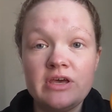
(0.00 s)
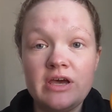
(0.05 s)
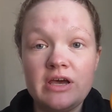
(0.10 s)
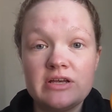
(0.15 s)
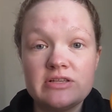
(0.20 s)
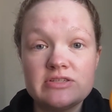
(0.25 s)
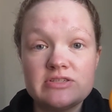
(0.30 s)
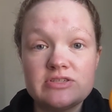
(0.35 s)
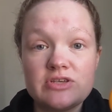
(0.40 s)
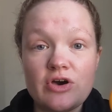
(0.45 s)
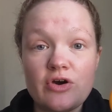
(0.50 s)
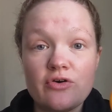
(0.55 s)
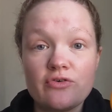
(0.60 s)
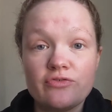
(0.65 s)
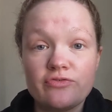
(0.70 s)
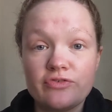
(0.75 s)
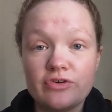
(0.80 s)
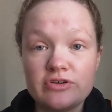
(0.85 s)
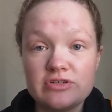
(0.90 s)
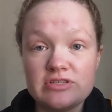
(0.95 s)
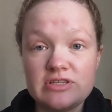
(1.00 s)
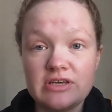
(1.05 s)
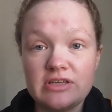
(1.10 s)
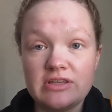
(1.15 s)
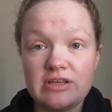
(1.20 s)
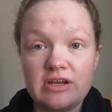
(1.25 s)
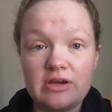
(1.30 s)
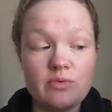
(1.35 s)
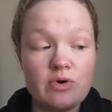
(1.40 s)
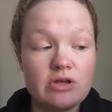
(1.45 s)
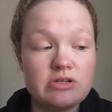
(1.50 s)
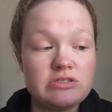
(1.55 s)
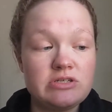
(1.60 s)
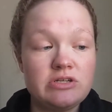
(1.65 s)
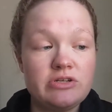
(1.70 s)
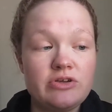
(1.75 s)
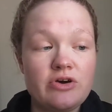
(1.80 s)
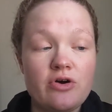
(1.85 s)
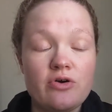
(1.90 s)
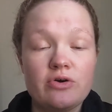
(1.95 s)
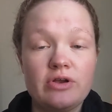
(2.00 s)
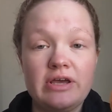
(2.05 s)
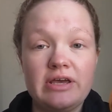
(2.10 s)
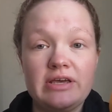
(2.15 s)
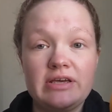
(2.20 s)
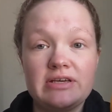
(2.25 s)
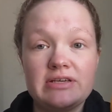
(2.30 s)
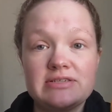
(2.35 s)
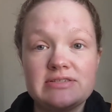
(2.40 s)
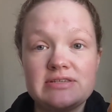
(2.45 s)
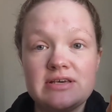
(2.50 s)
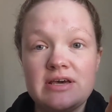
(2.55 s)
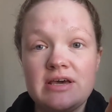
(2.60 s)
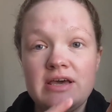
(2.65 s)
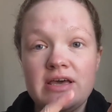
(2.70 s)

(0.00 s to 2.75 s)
And so first thing that I want to note is